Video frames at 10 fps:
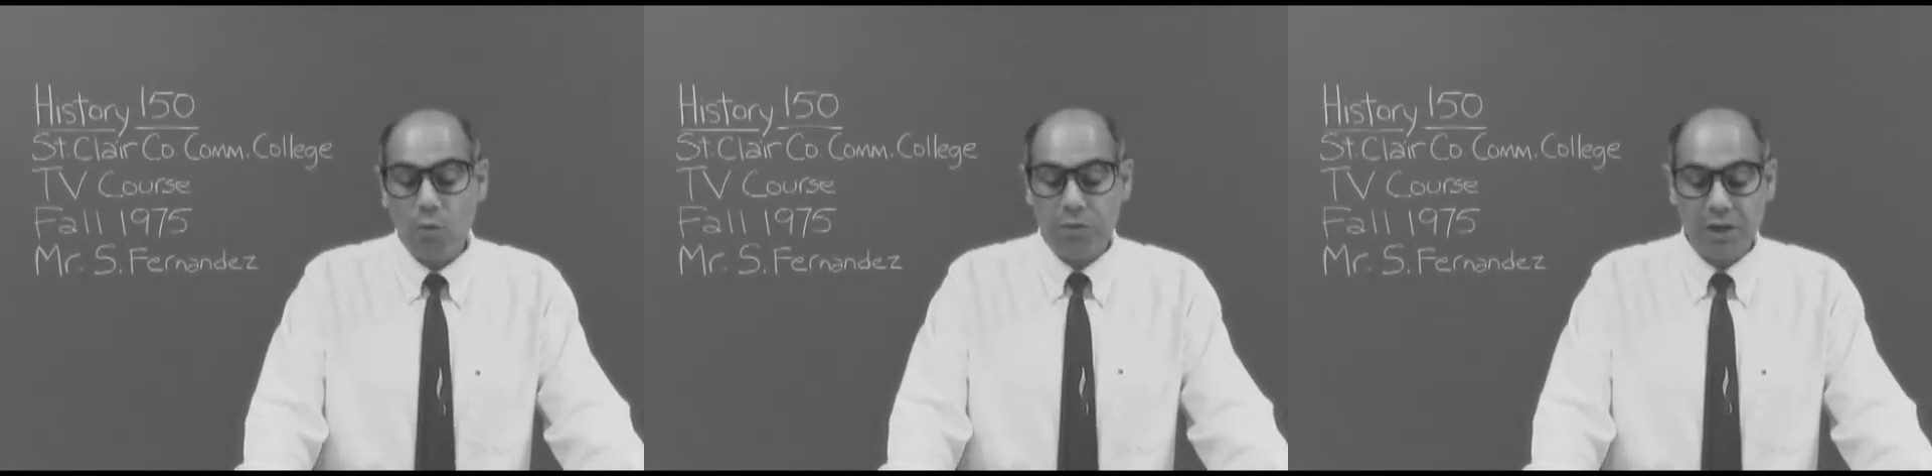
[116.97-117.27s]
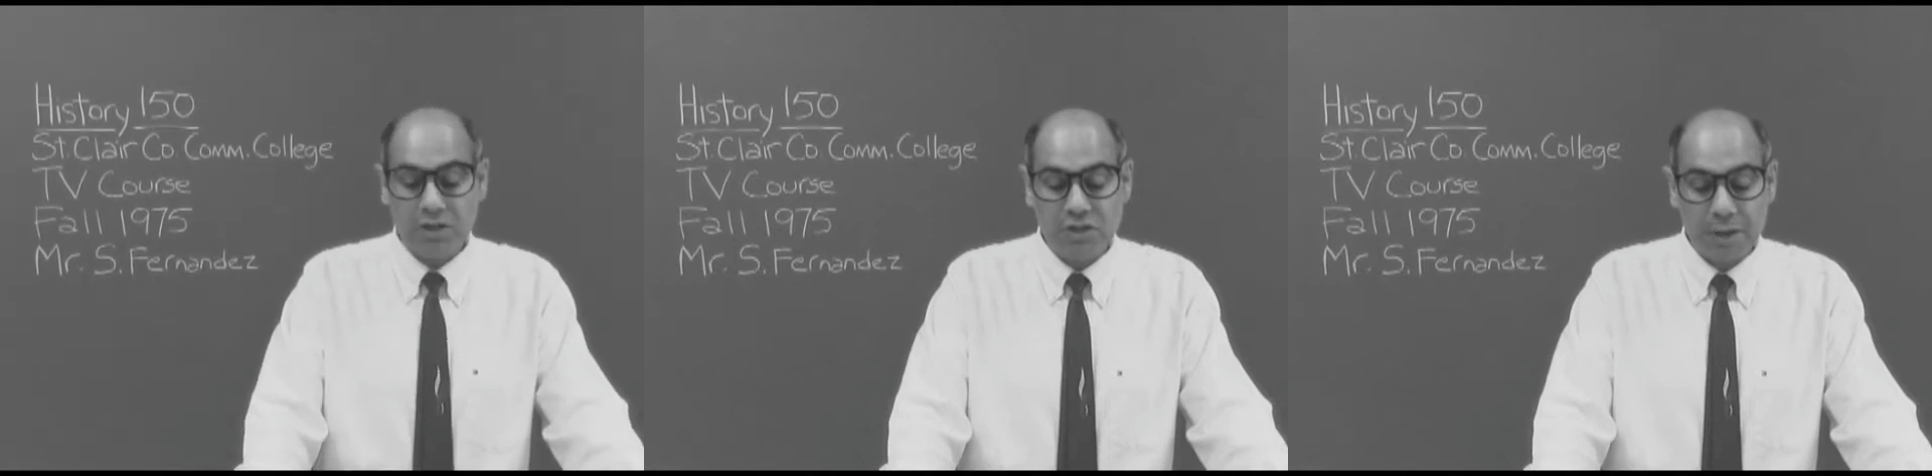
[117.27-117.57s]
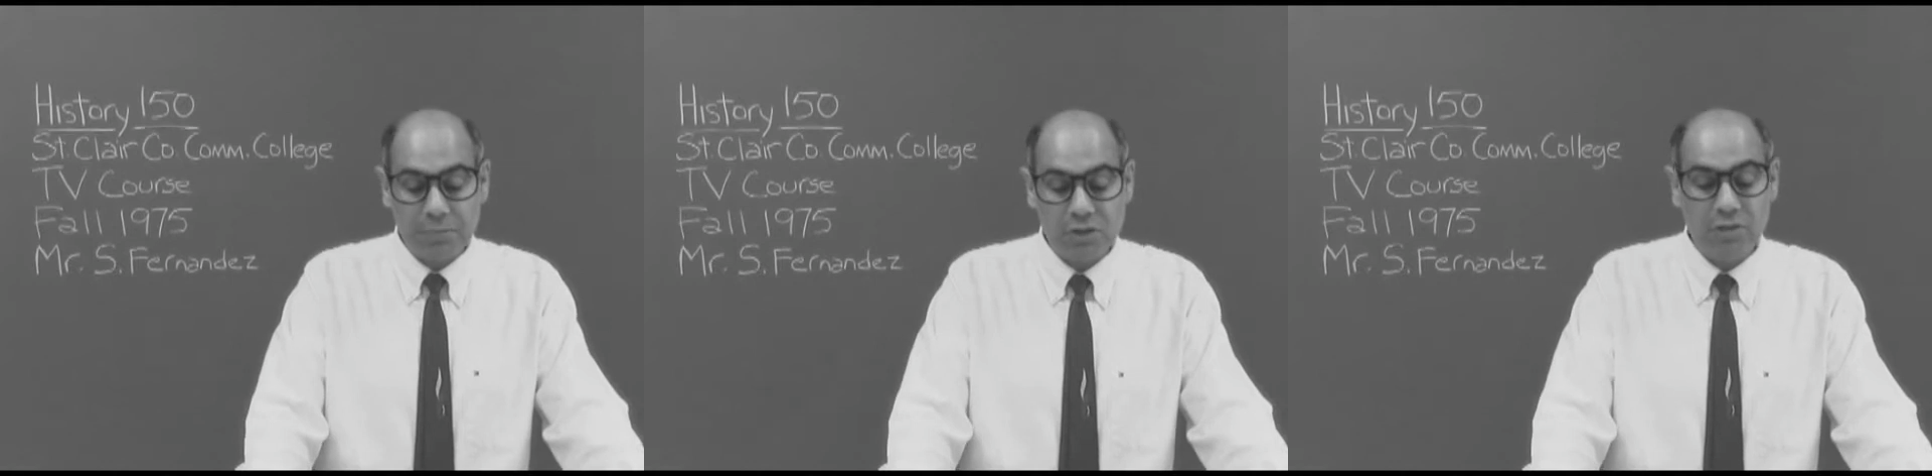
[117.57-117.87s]
with the
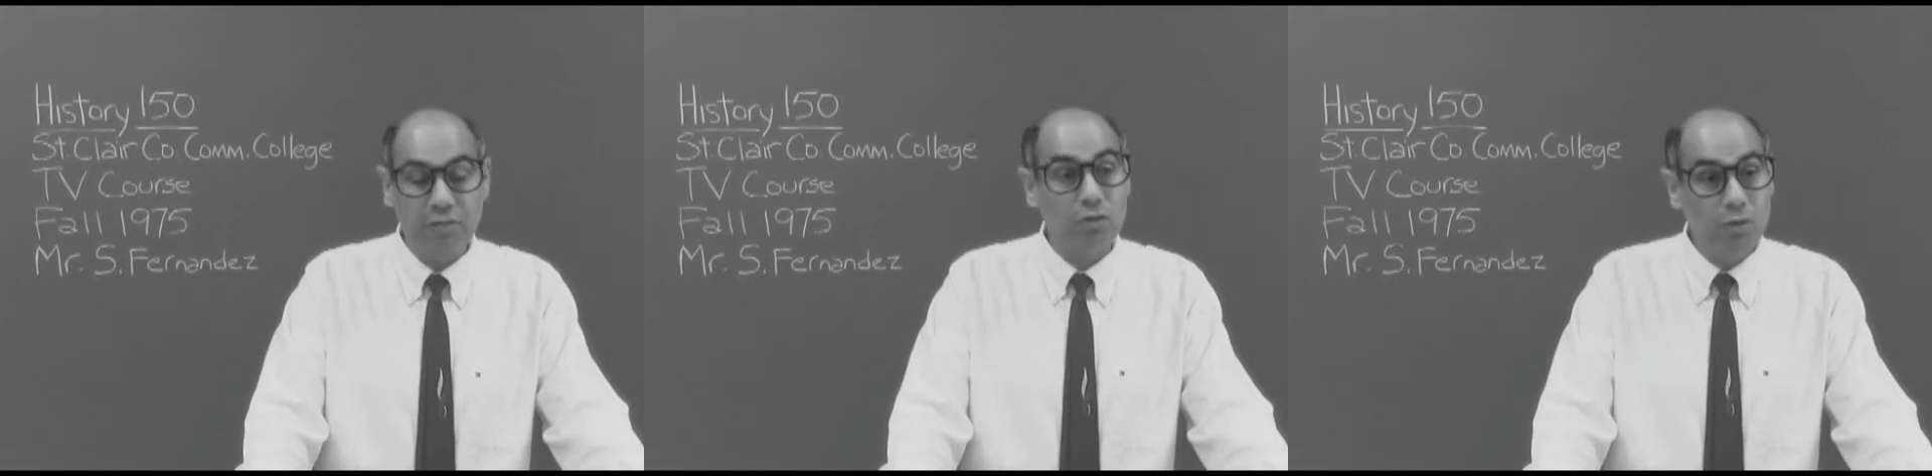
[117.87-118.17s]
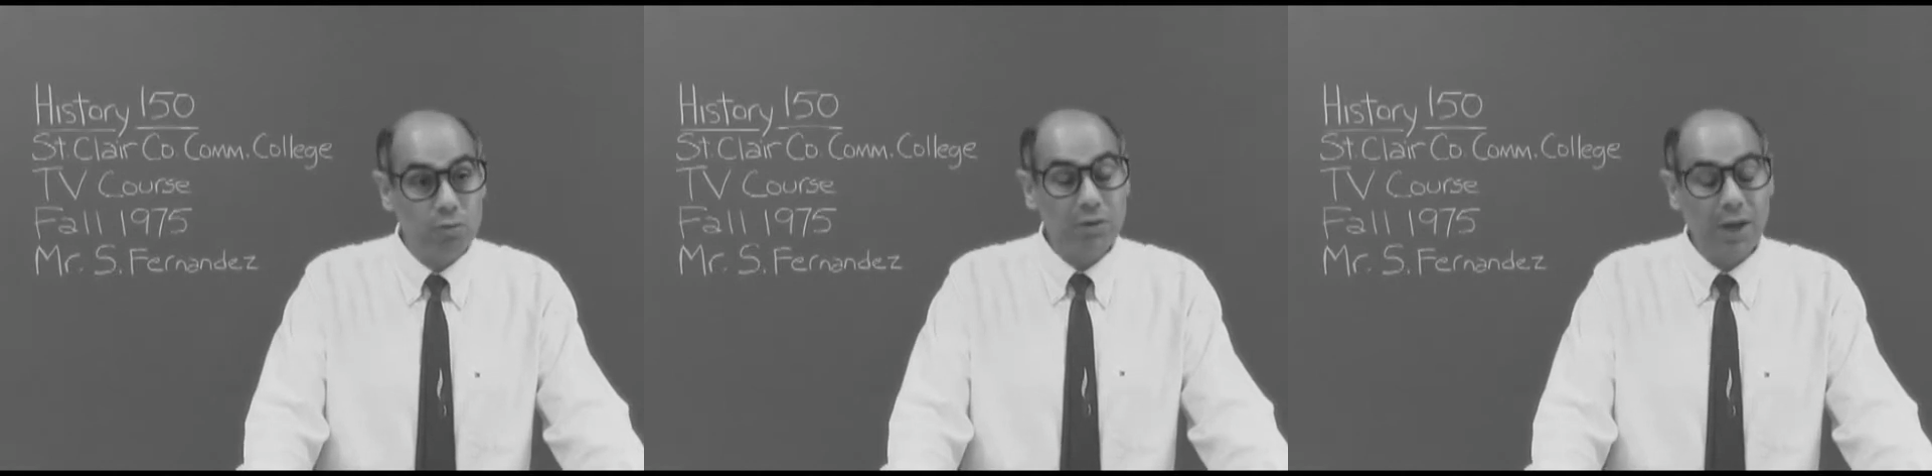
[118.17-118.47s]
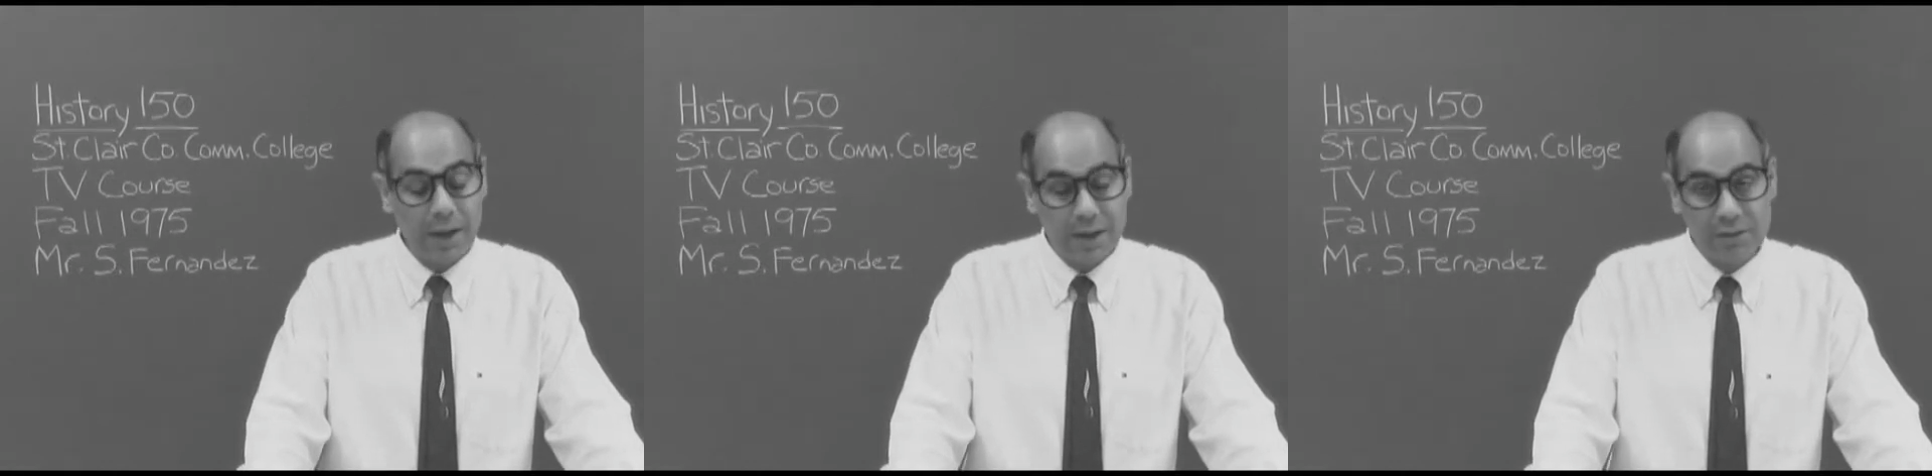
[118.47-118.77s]
exception of two
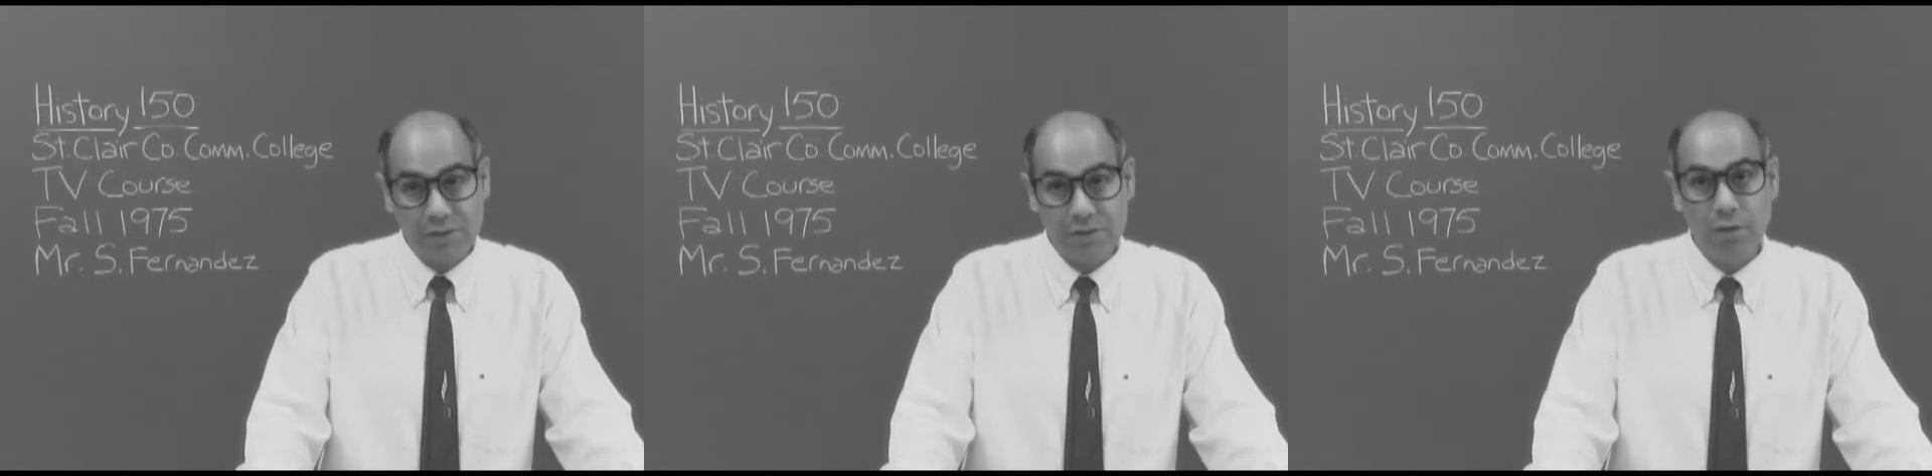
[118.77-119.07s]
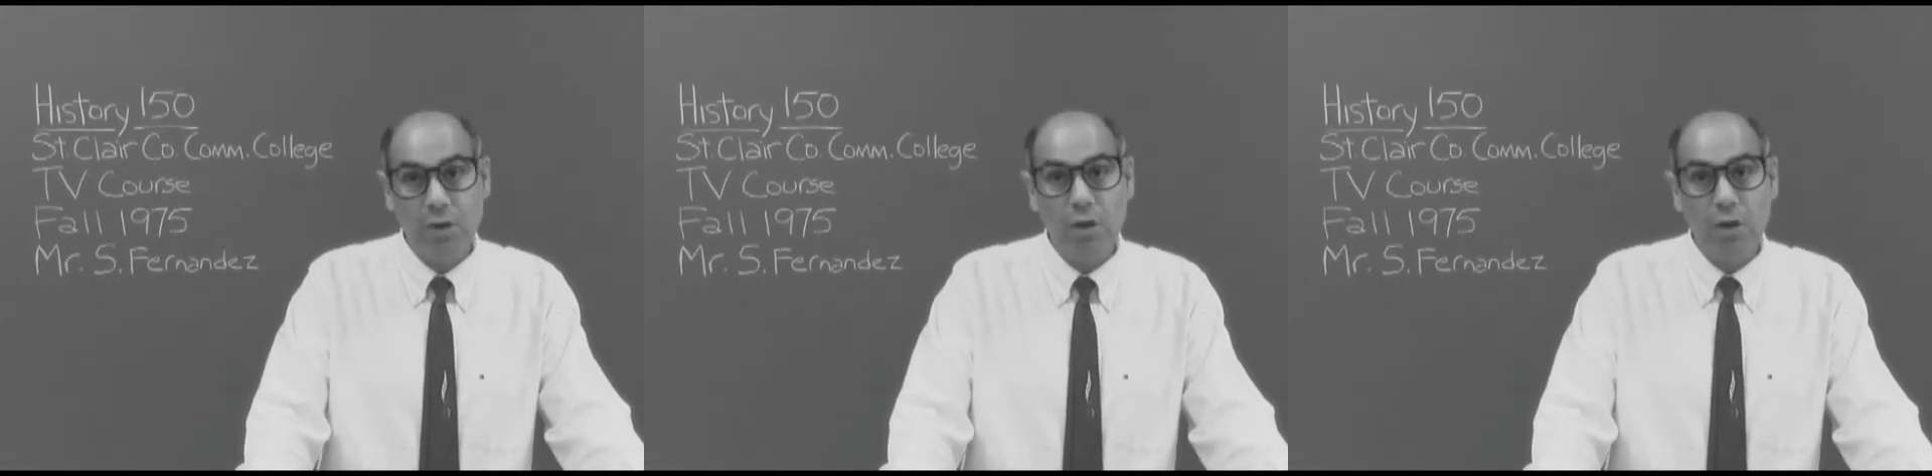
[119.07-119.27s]
tests